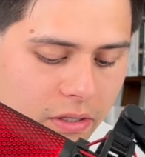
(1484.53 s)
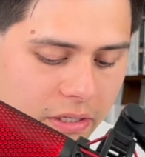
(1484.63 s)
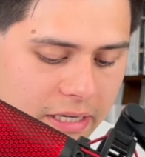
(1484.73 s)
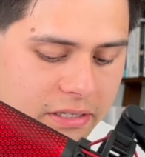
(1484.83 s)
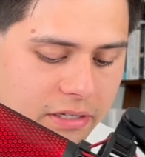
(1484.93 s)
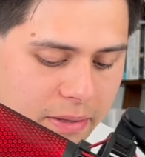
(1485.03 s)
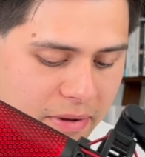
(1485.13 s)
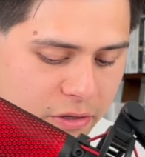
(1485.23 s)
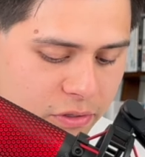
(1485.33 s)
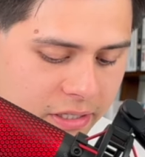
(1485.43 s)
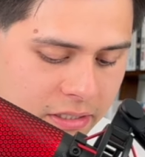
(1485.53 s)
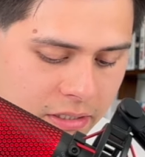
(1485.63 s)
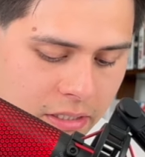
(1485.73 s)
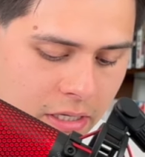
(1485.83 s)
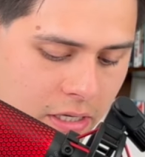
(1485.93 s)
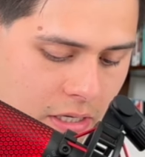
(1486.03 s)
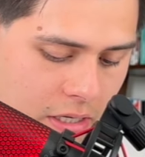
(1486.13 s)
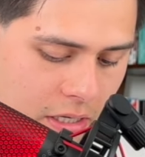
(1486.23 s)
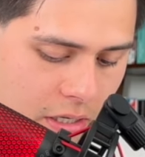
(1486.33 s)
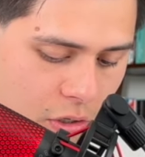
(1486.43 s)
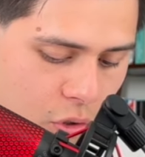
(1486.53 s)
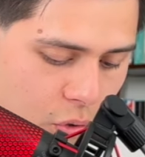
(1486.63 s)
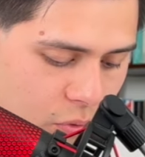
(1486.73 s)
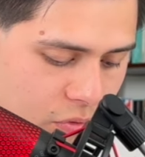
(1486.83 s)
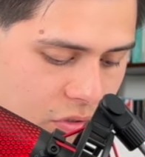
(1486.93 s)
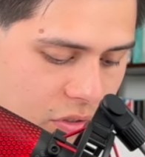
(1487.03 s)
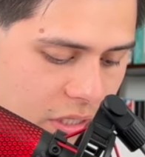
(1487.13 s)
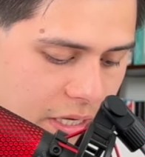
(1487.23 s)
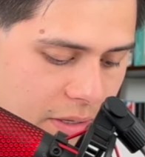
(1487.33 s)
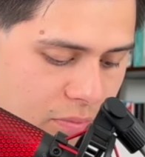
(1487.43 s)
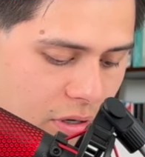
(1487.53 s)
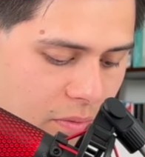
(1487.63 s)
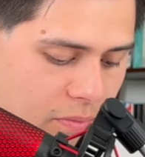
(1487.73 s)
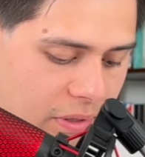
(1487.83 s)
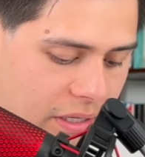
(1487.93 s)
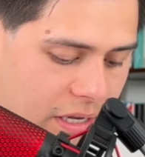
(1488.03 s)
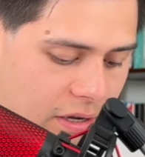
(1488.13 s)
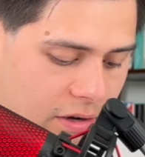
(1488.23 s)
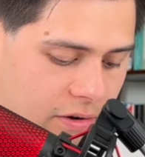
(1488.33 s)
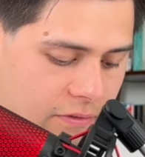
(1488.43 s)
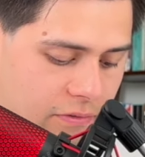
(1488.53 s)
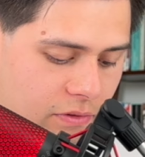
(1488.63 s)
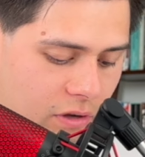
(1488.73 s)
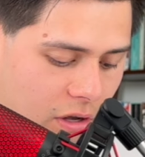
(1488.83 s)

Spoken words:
The density matrix holds the probability of